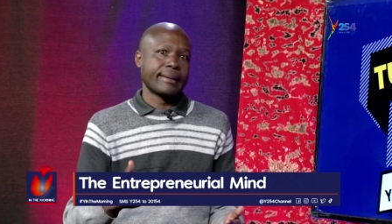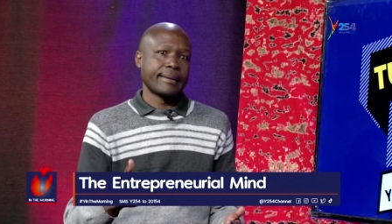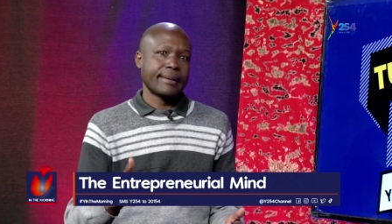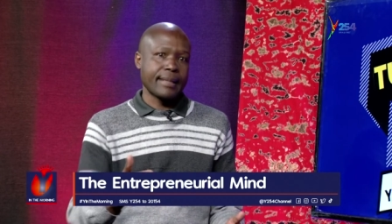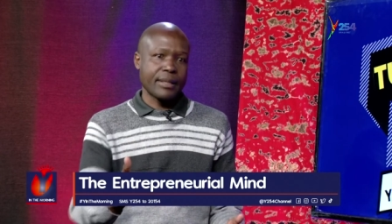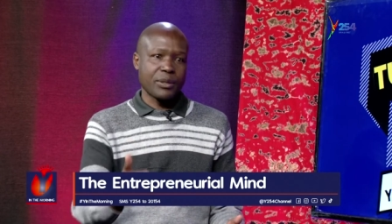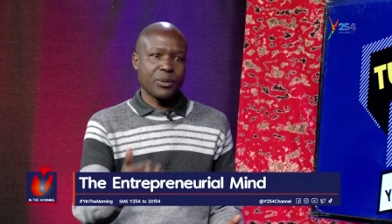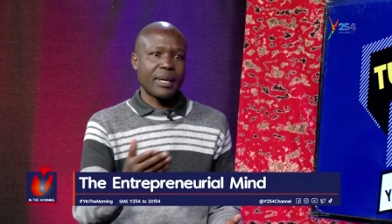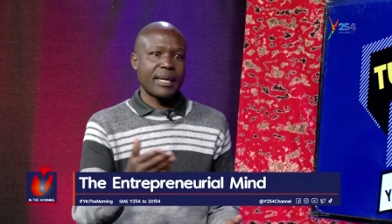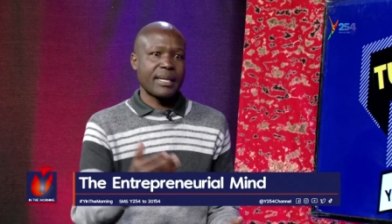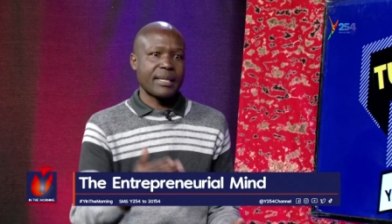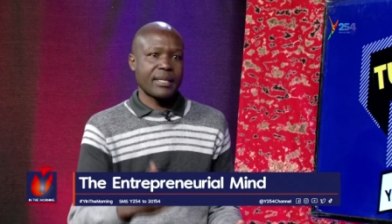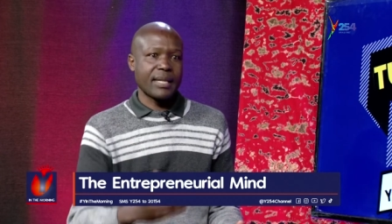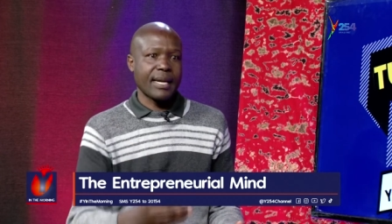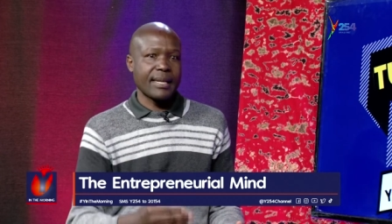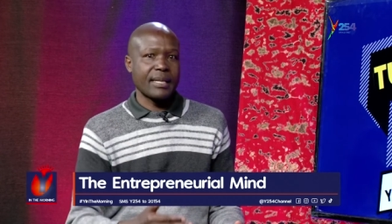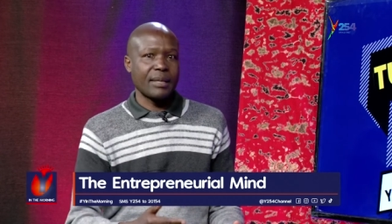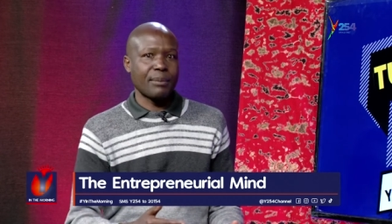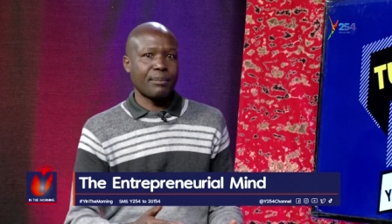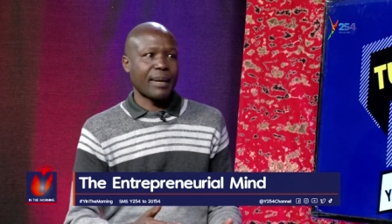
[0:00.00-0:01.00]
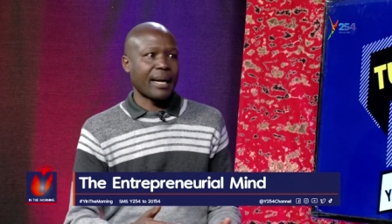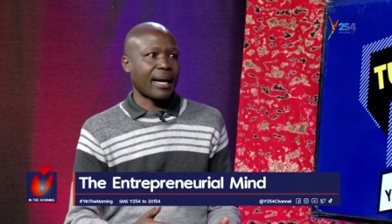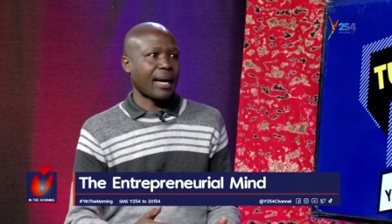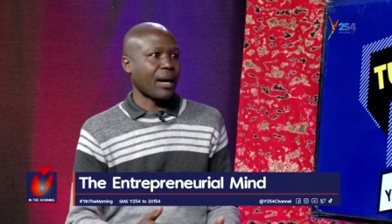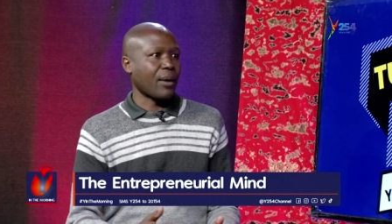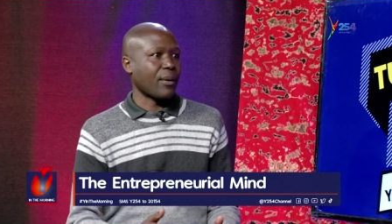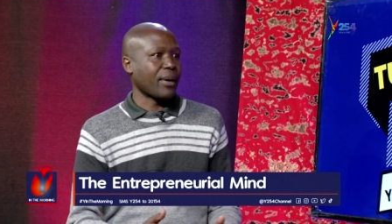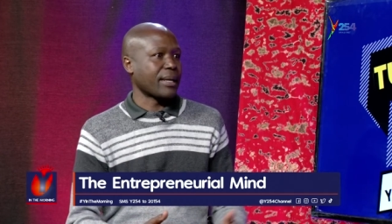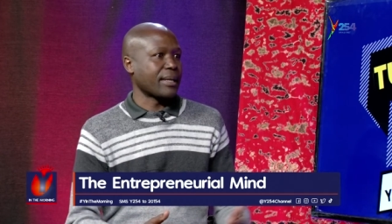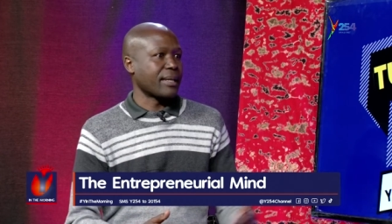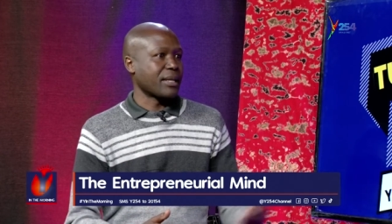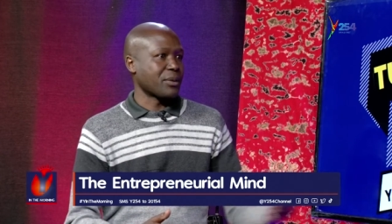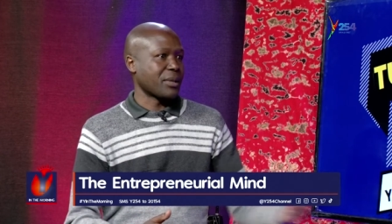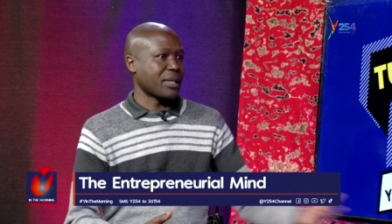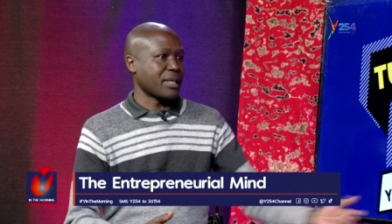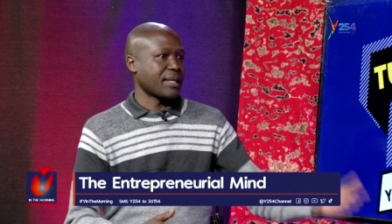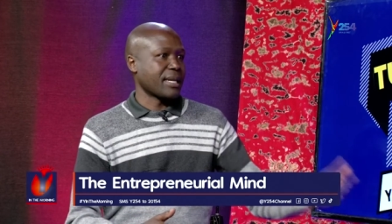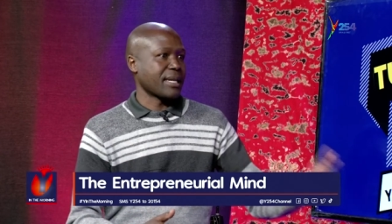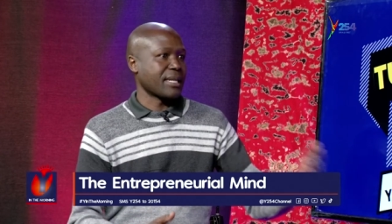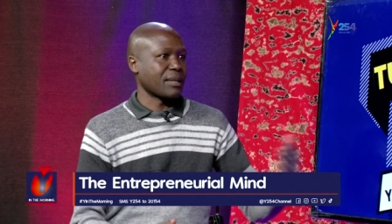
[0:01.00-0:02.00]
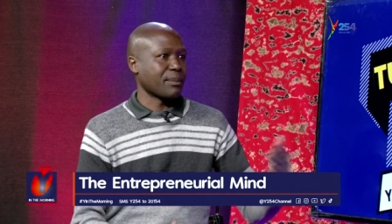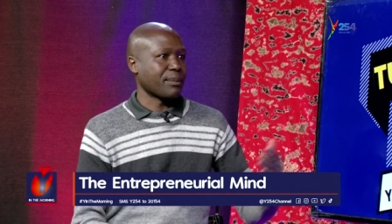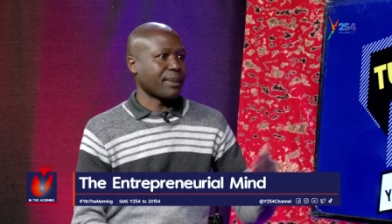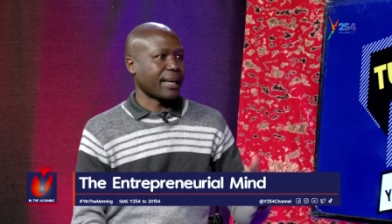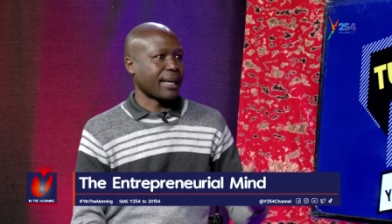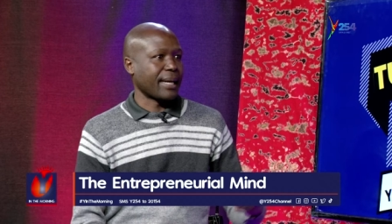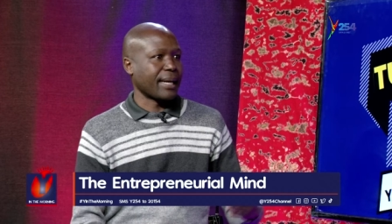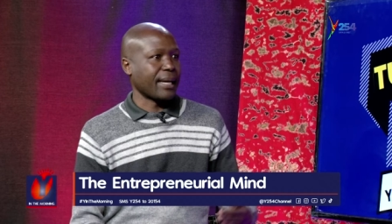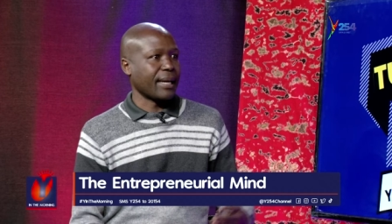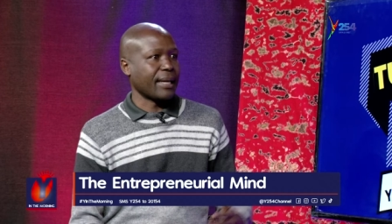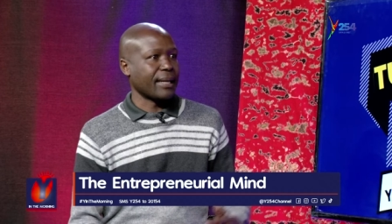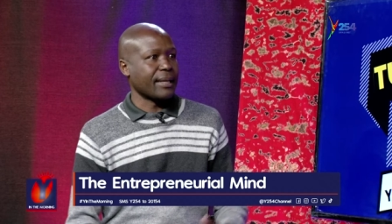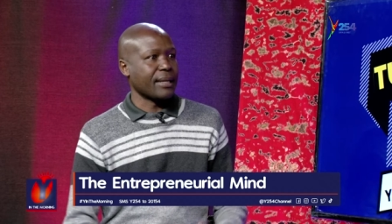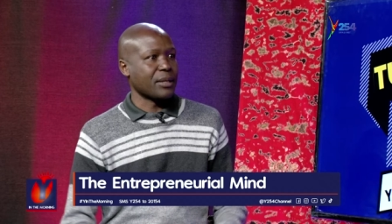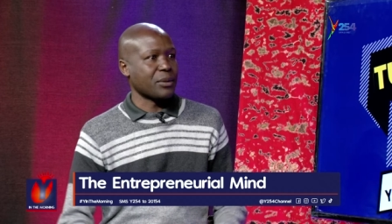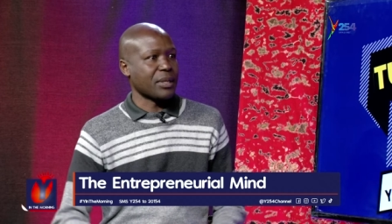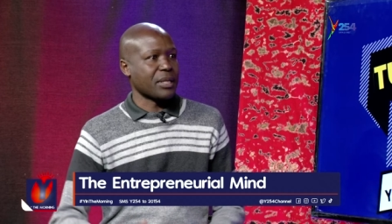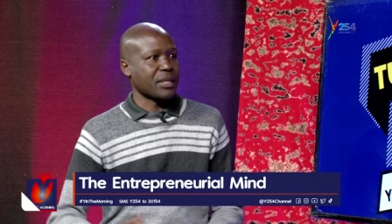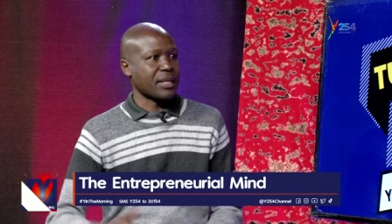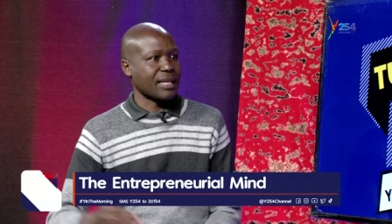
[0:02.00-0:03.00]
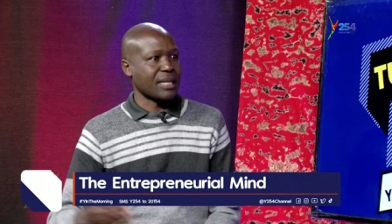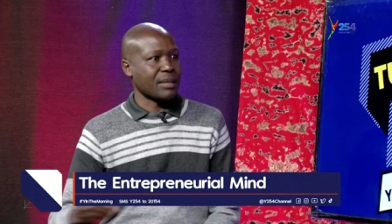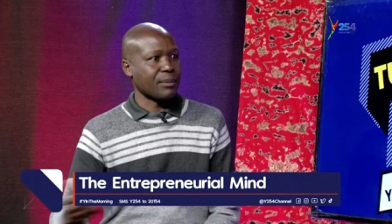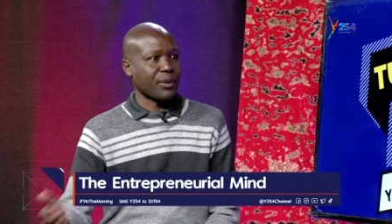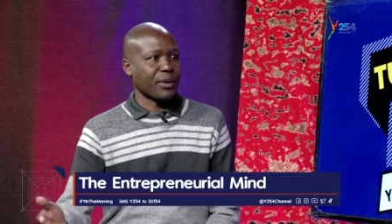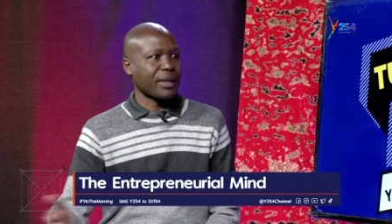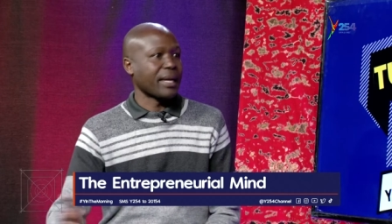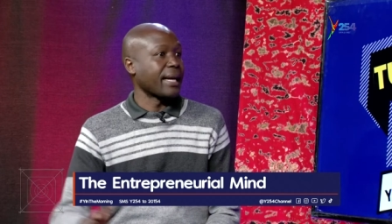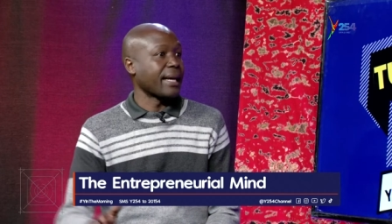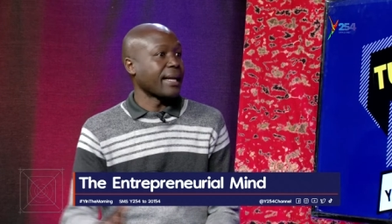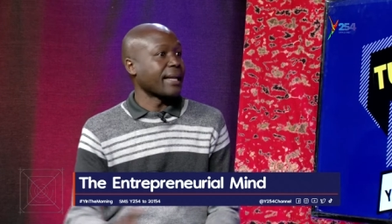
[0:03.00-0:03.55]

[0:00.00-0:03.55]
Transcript: this one is charging per hour, this one is charging per day, this one is charging per...